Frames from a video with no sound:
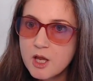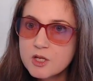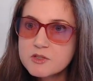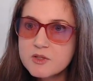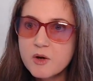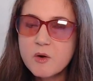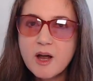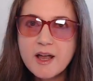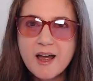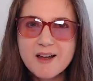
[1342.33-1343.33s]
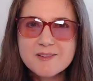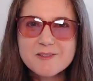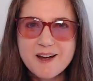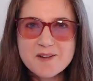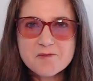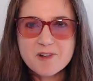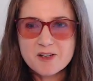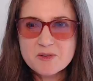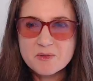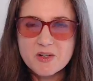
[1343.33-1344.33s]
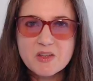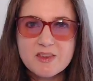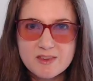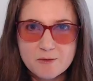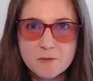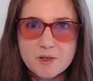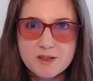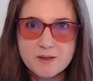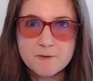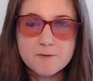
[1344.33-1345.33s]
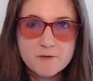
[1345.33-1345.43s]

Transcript: So I have worked with